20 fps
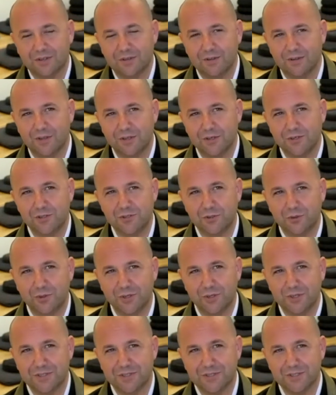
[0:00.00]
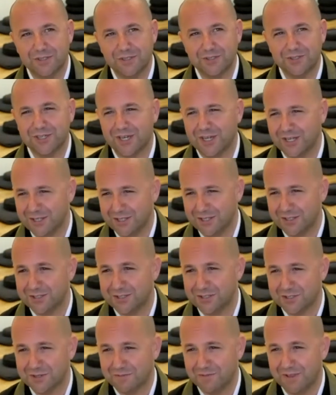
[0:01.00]
the joys and
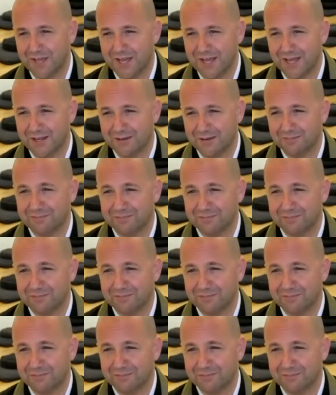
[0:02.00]
challenges of that.